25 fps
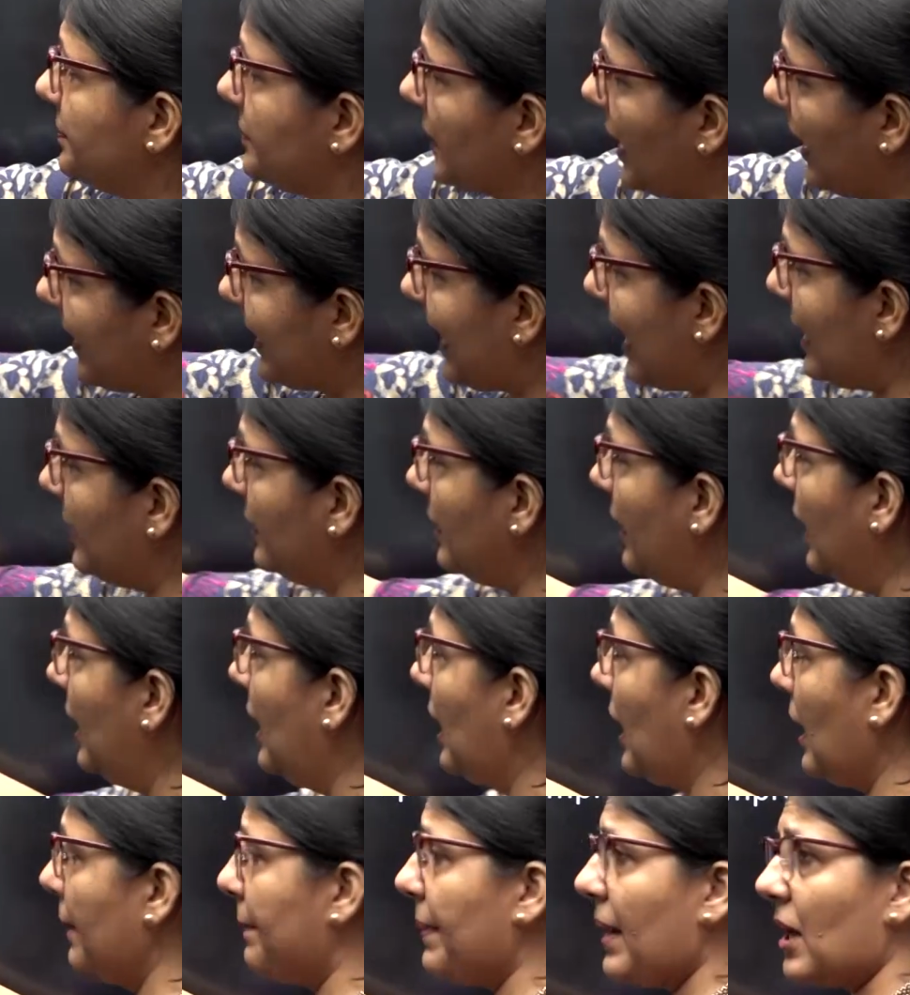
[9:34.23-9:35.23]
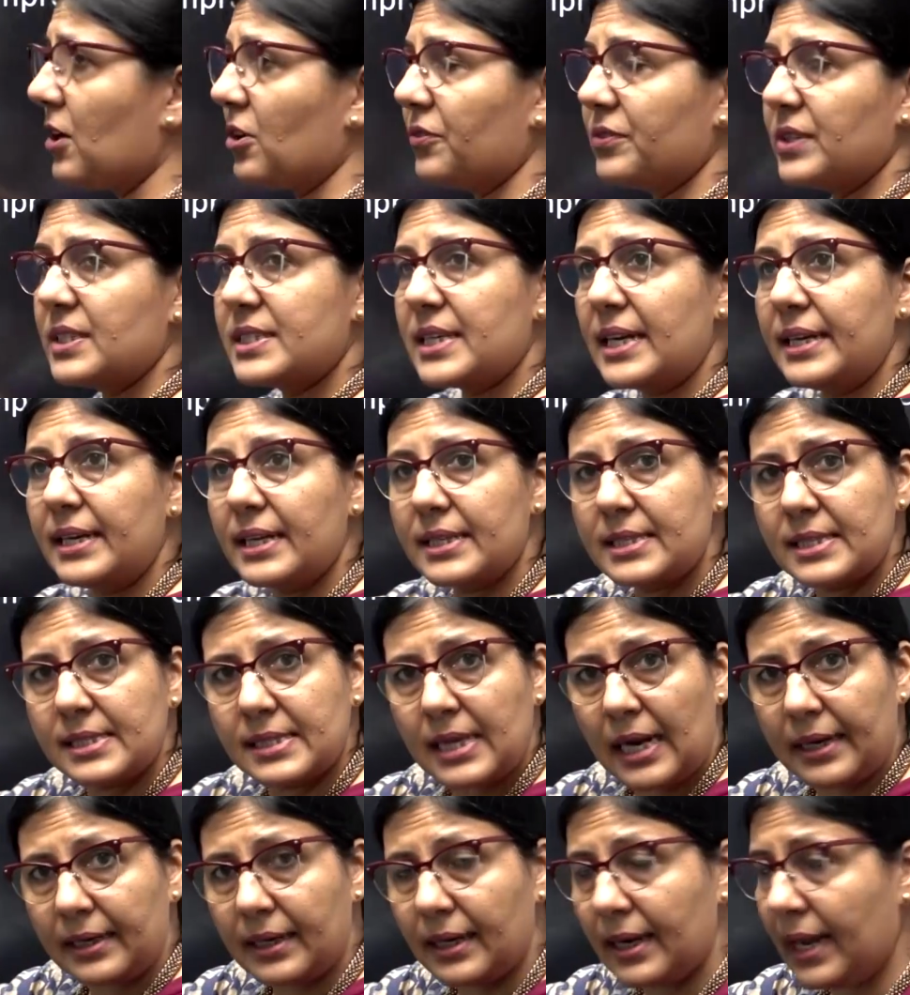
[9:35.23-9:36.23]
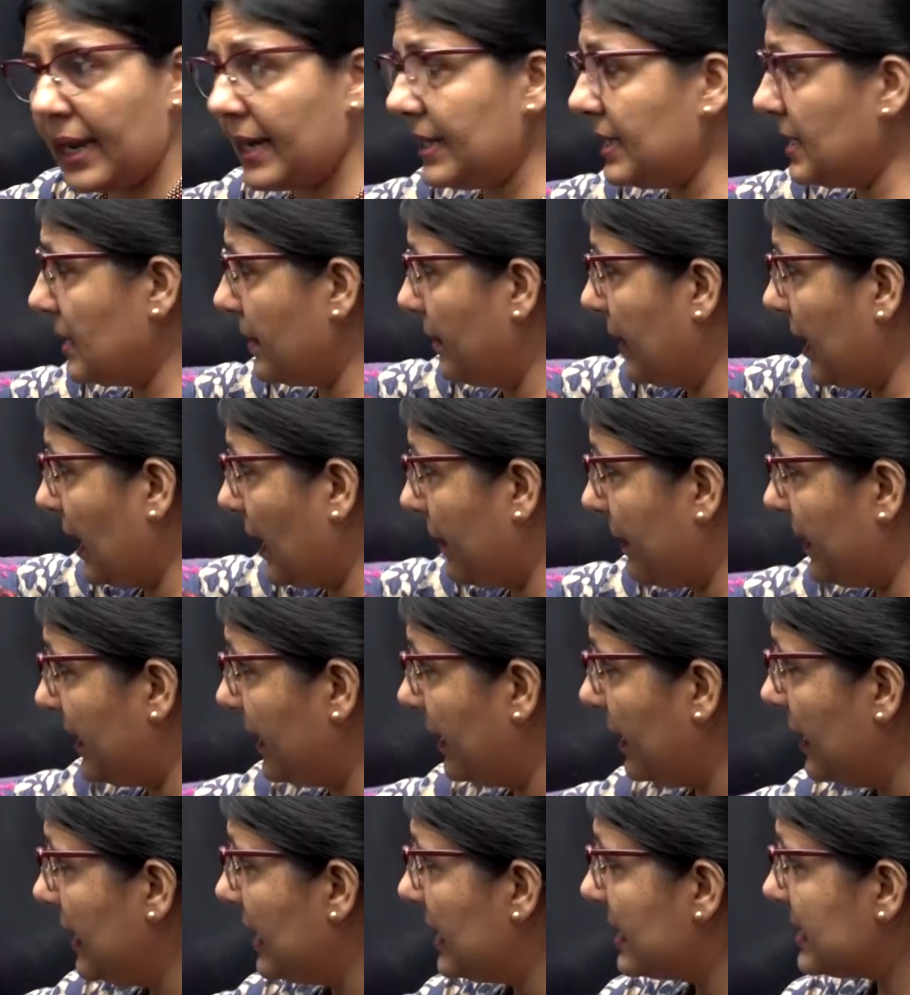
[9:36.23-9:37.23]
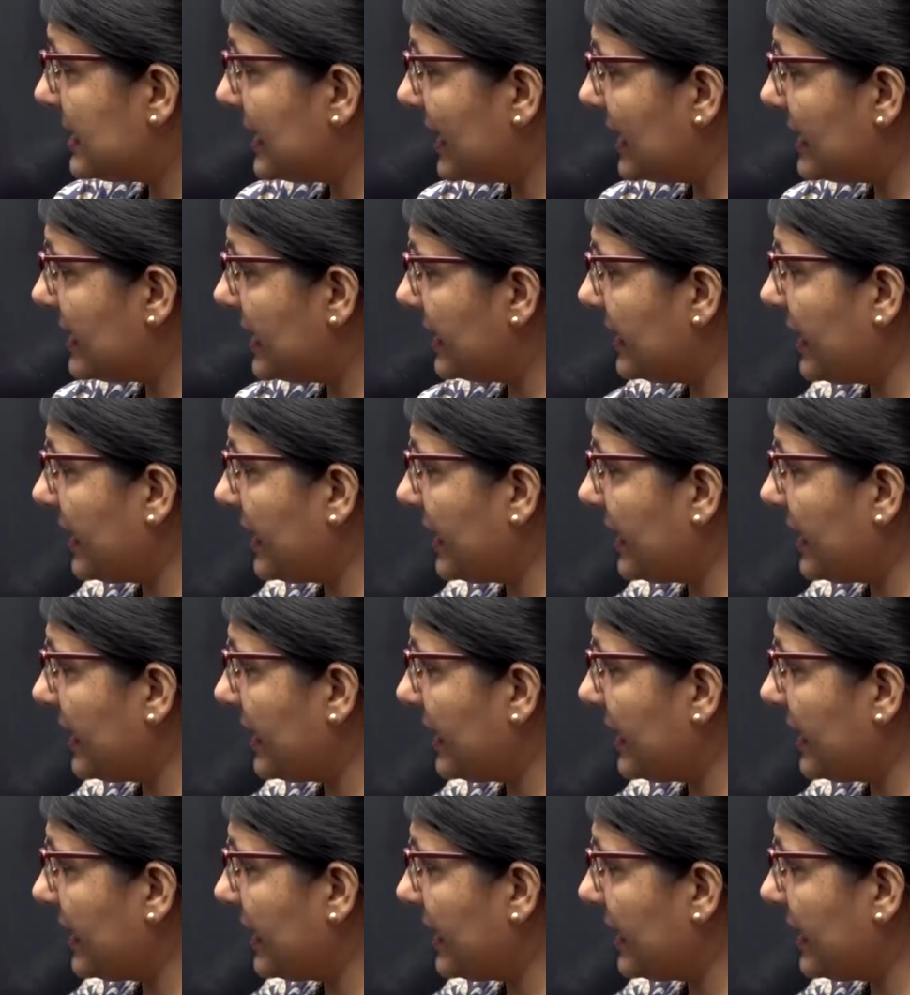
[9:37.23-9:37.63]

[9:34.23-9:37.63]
Again, a part of the sentence is underlined, A, B, C, D.